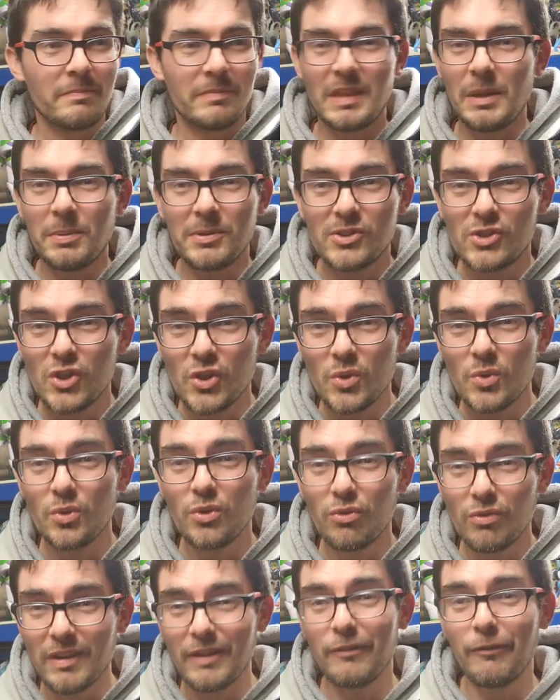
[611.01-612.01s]
they were two,
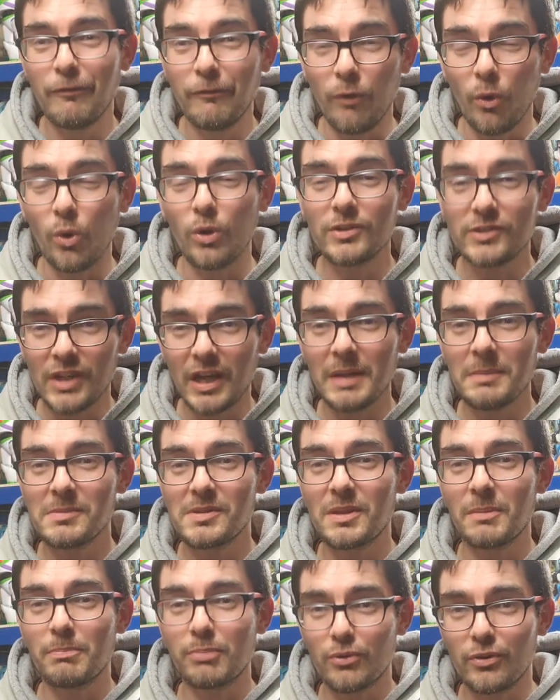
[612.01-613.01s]
three, four times
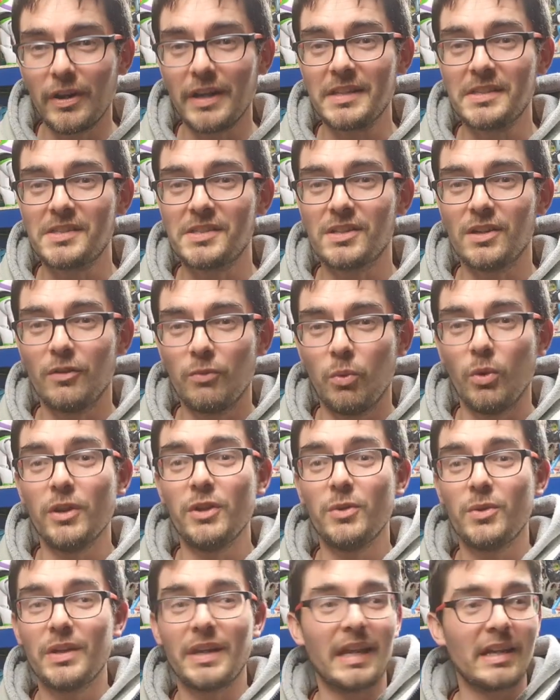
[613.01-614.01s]
the price of what
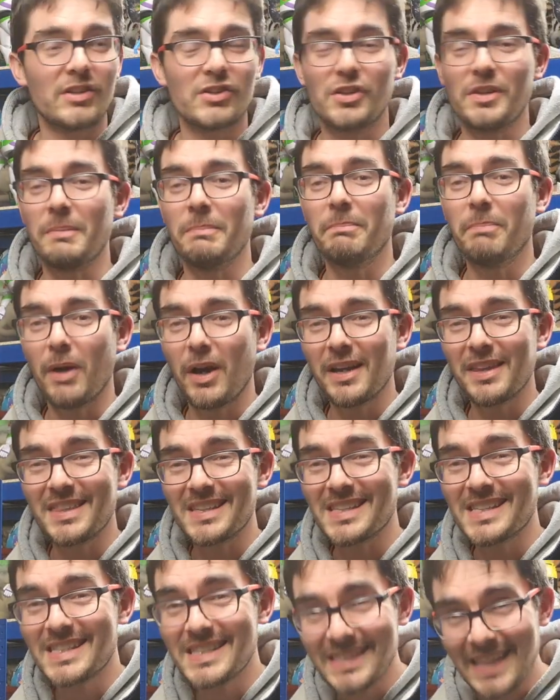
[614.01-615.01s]
you could actually buy the
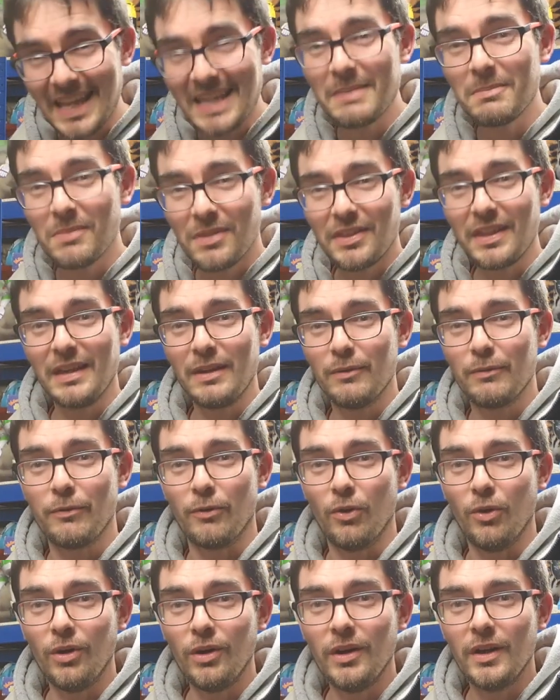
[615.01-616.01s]
same thing
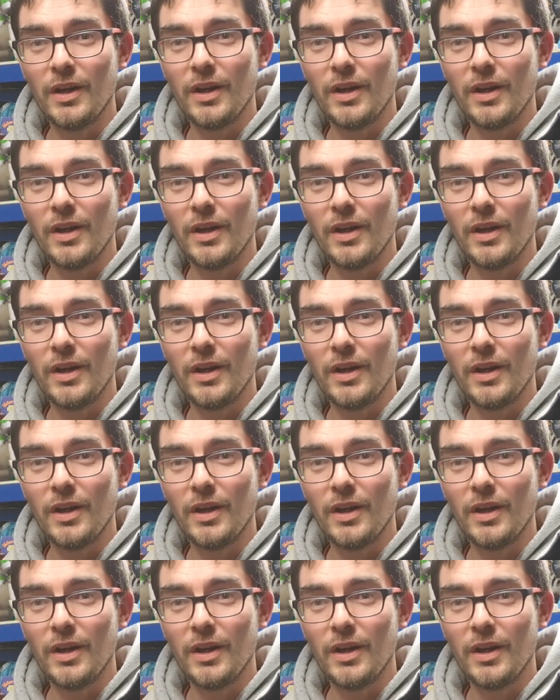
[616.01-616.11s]
for